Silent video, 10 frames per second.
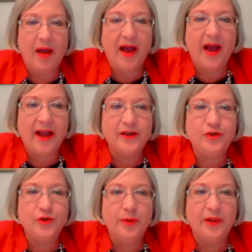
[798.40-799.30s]
I
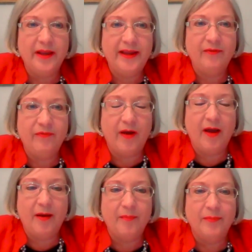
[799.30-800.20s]
do believe
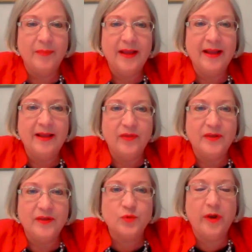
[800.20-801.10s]

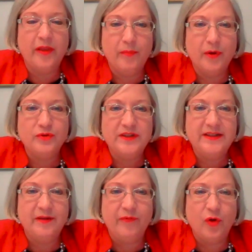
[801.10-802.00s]
this is one of the most
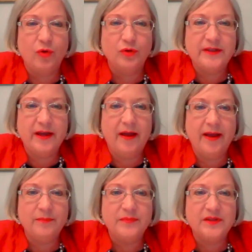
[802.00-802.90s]
difficult
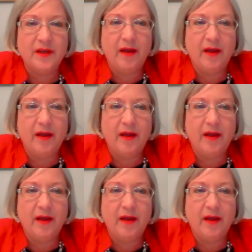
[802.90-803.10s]
times